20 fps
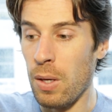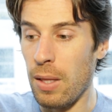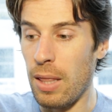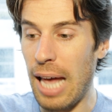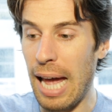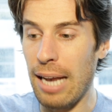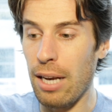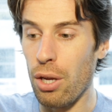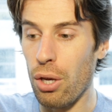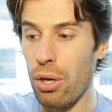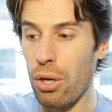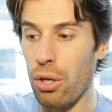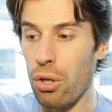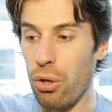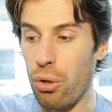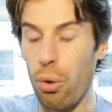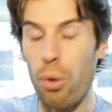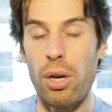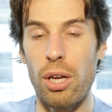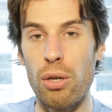that
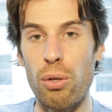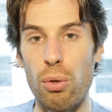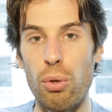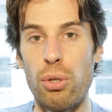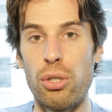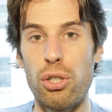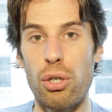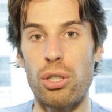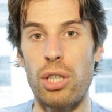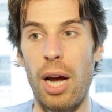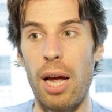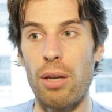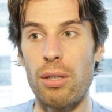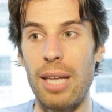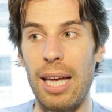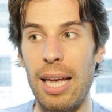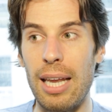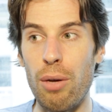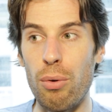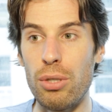you could lose your child.
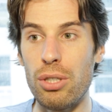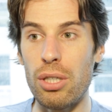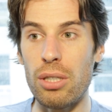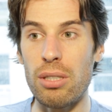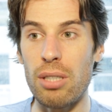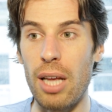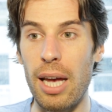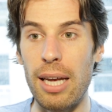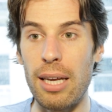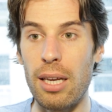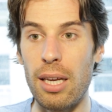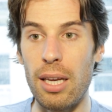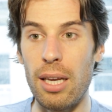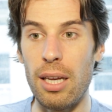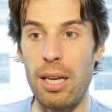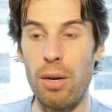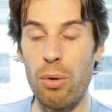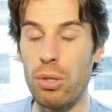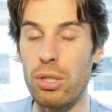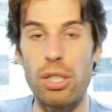And it was just like,
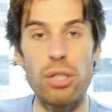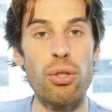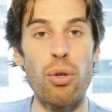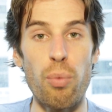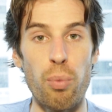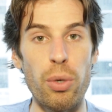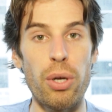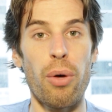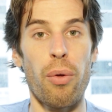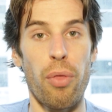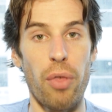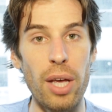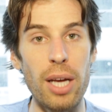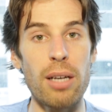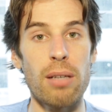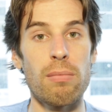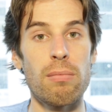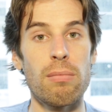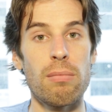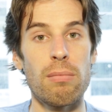it was just a real thing.
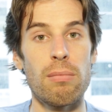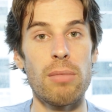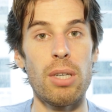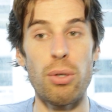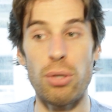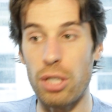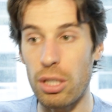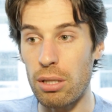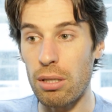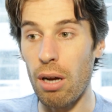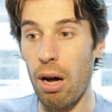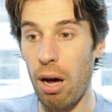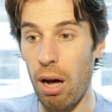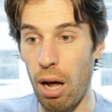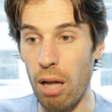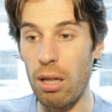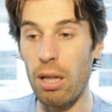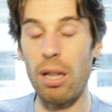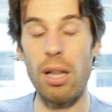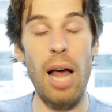It was just
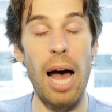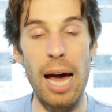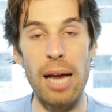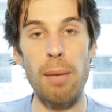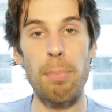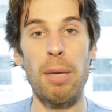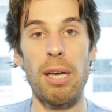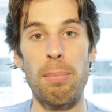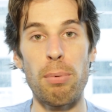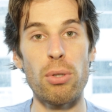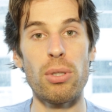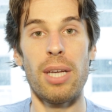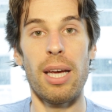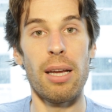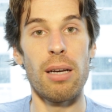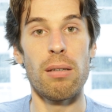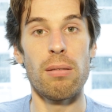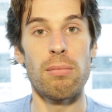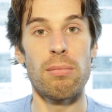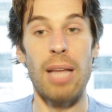a lot of people
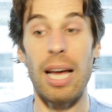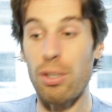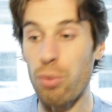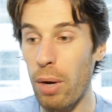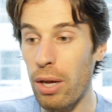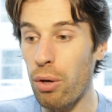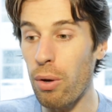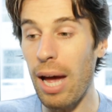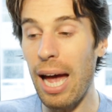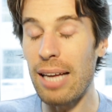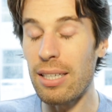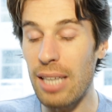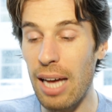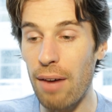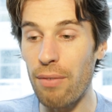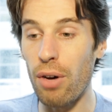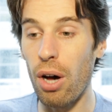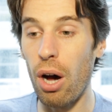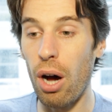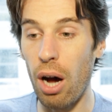did. That's why you had to
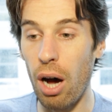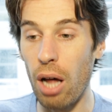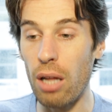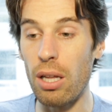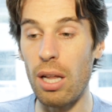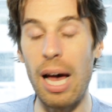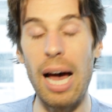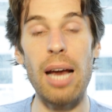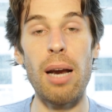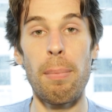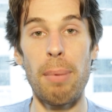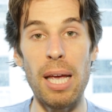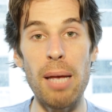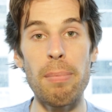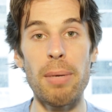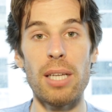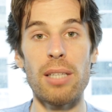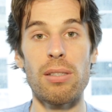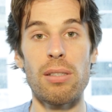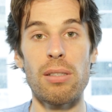have a lot of
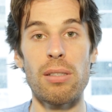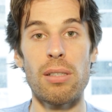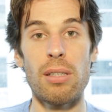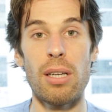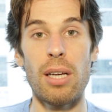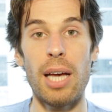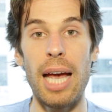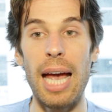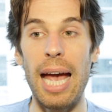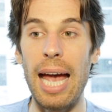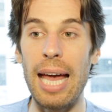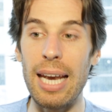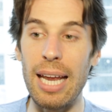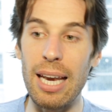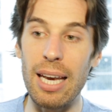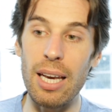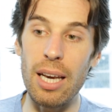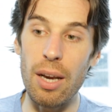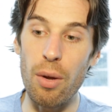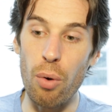babies. And
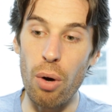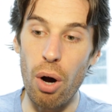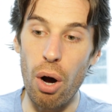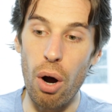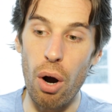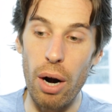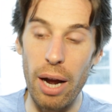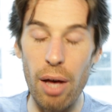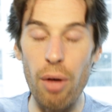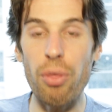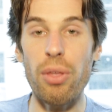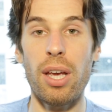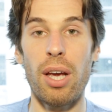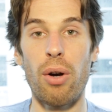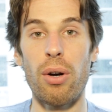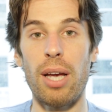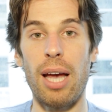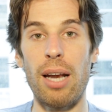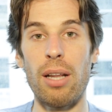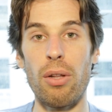then our
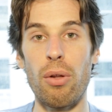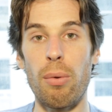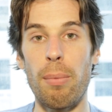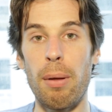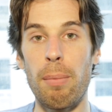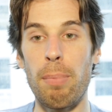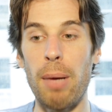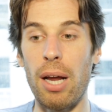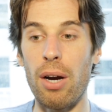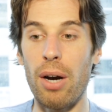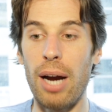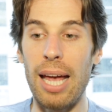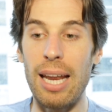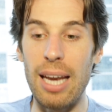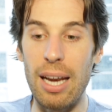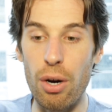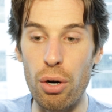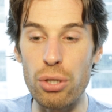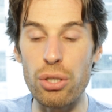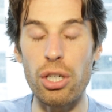healthcare got a little bit better, and
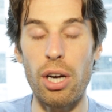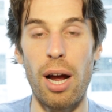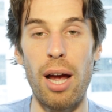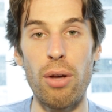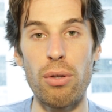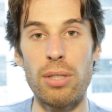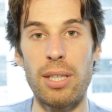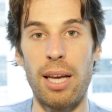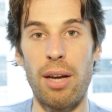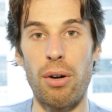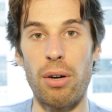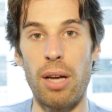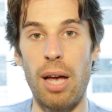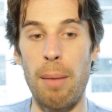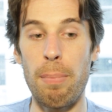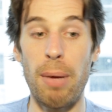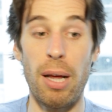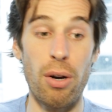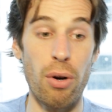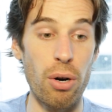then our childcare
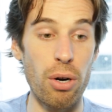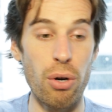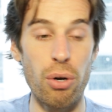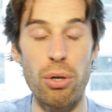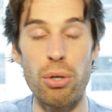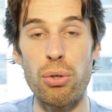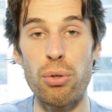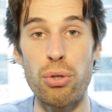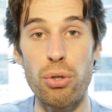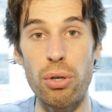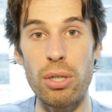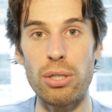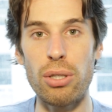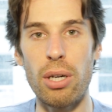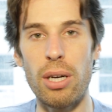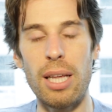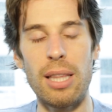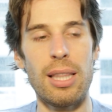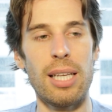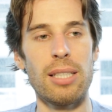got better, and our
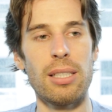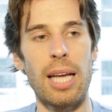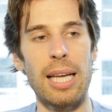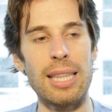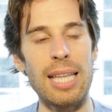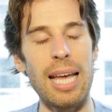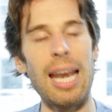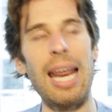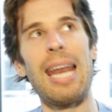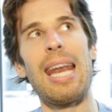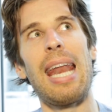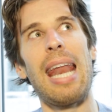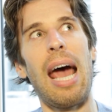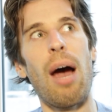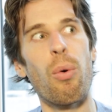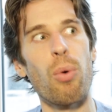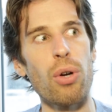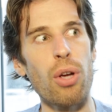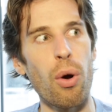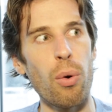nutrition and things like that. And
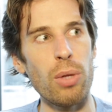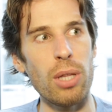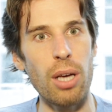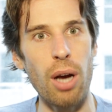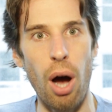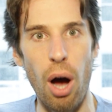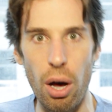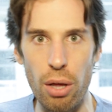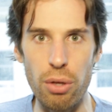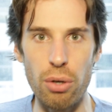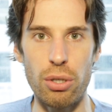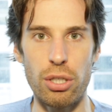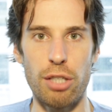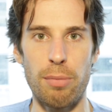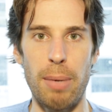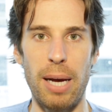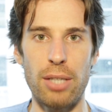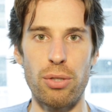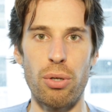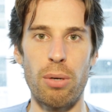now we're going the other
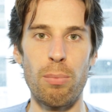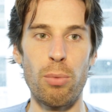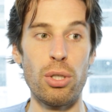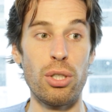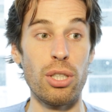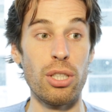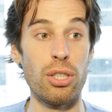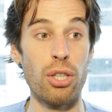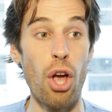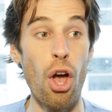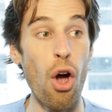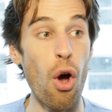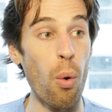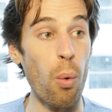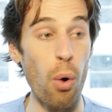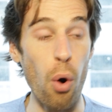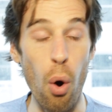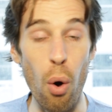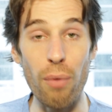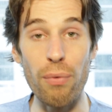spectrum, which is
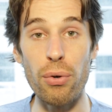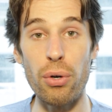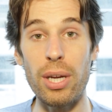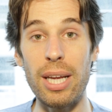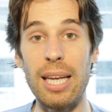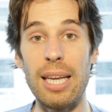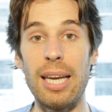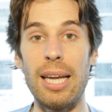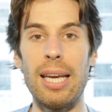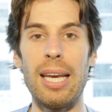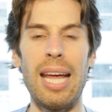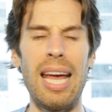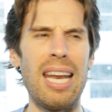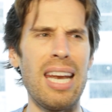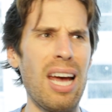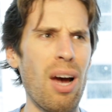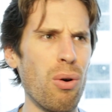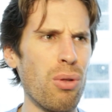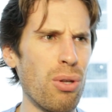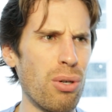we're overeating, and
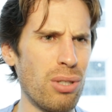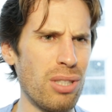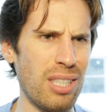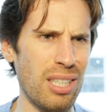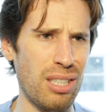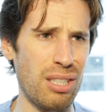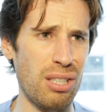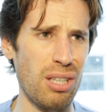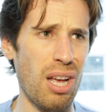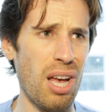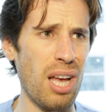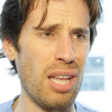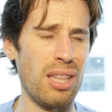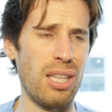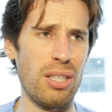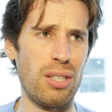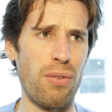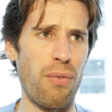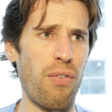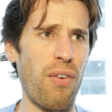now there's
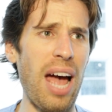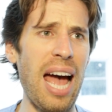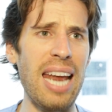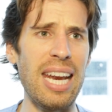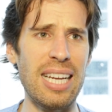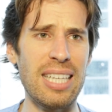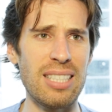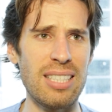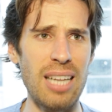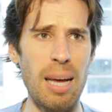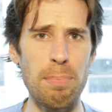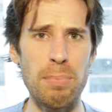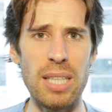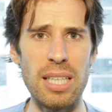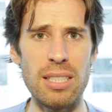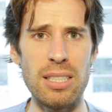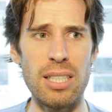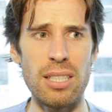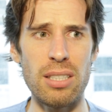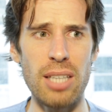this fat
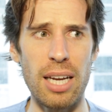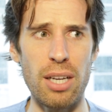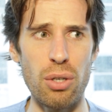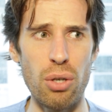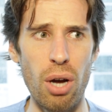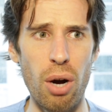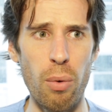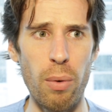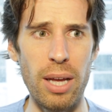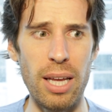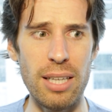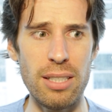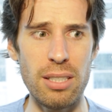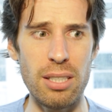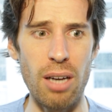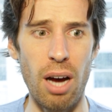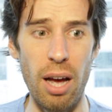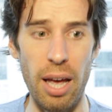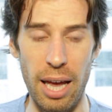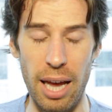acceptance. It's like, no, it's
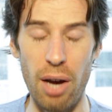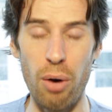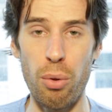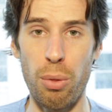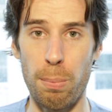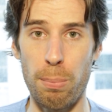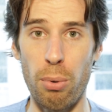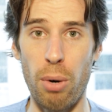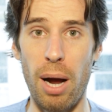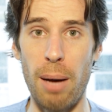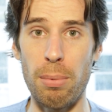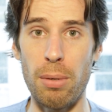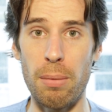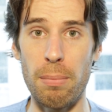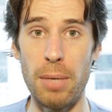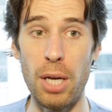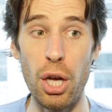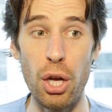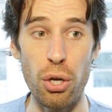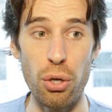a health problem.
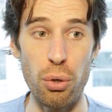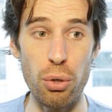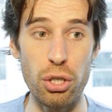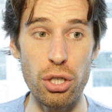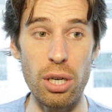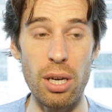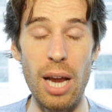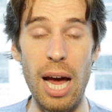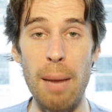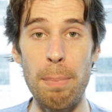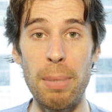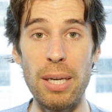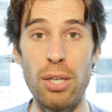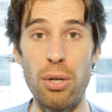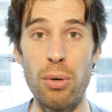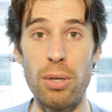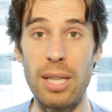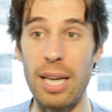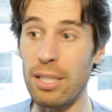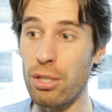You should not be
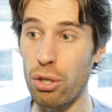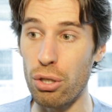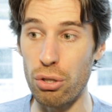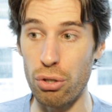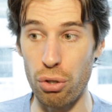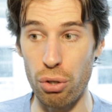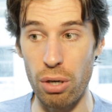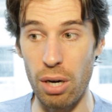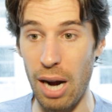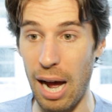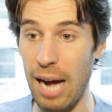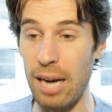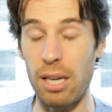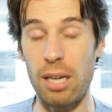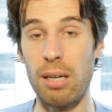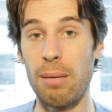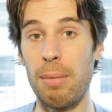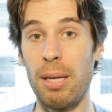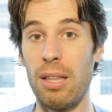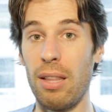doing that because you're not
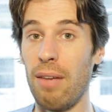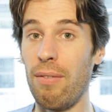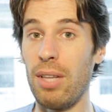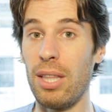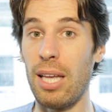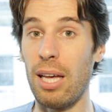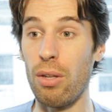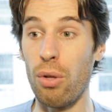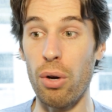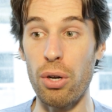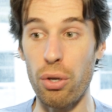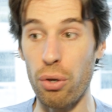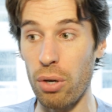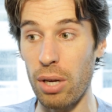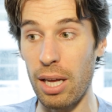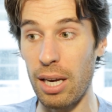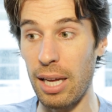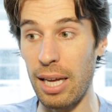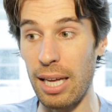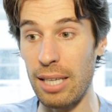going to be living that long. You're
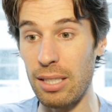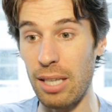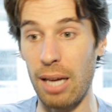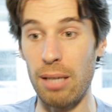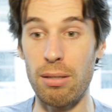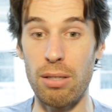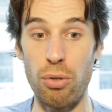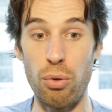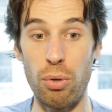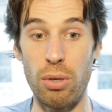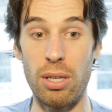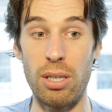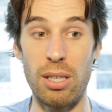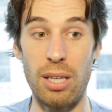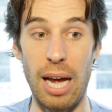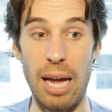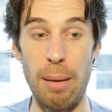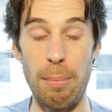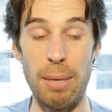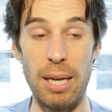going to get type 2
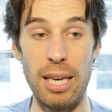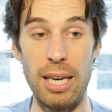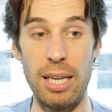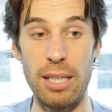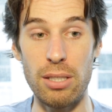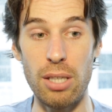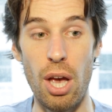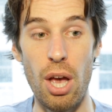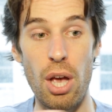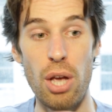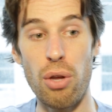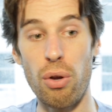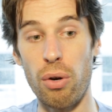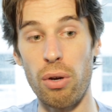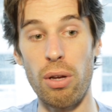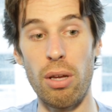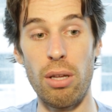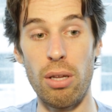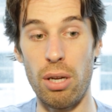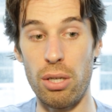diabetes,
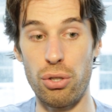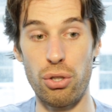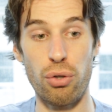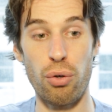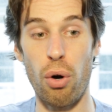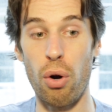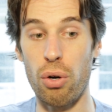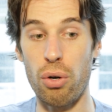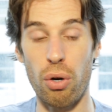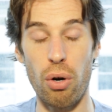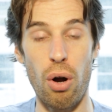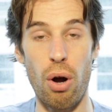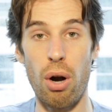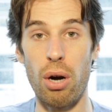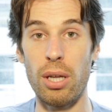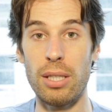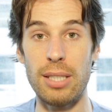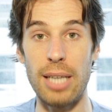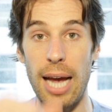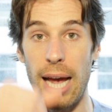your stroke or a
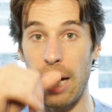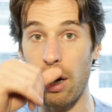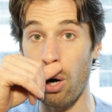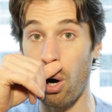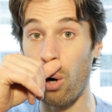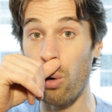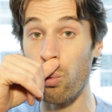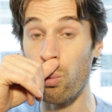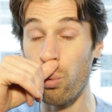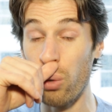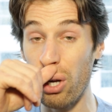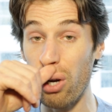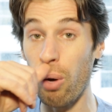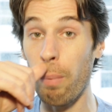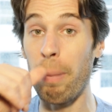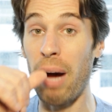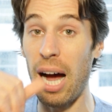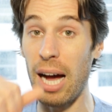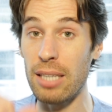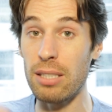heart attack are real
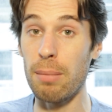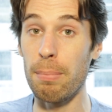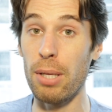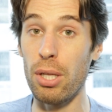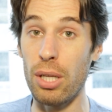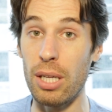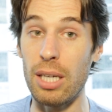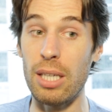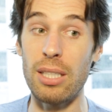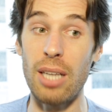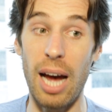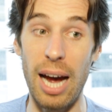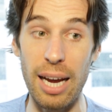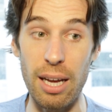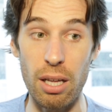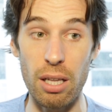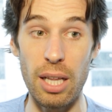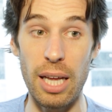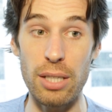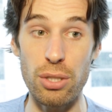possibilities, high
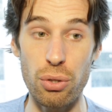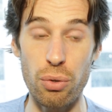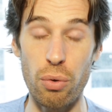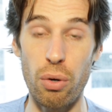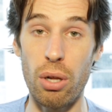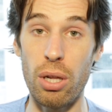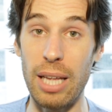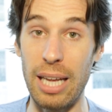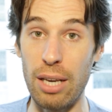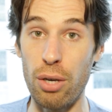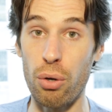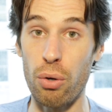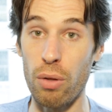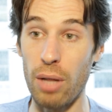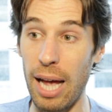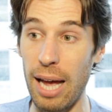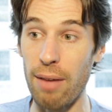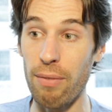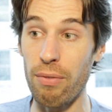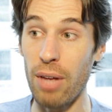cholesterol in your
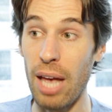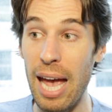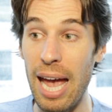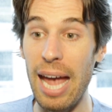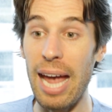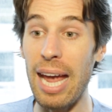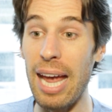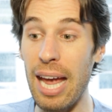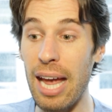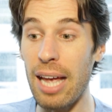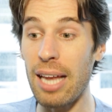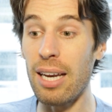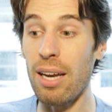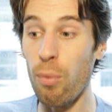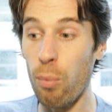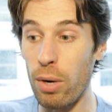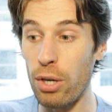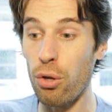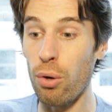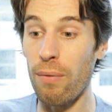life. And
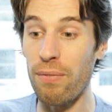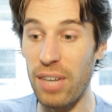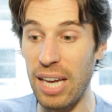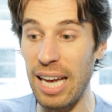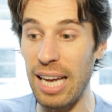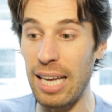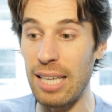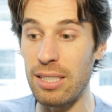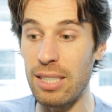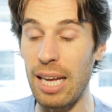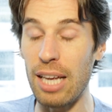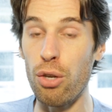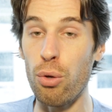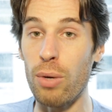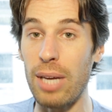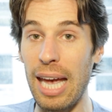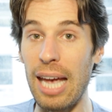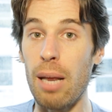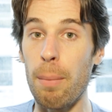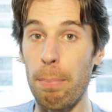when you have kids and you
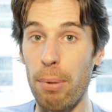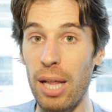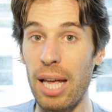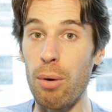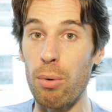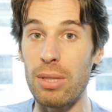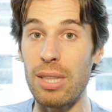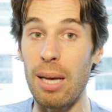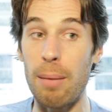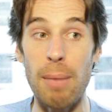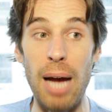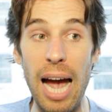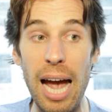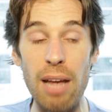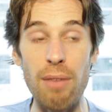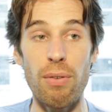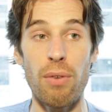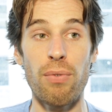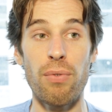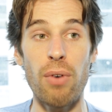can't play with them, I
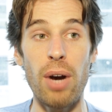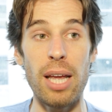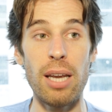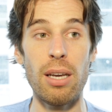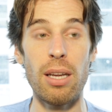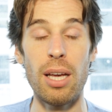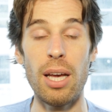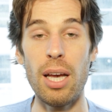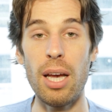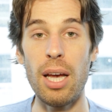have a friend,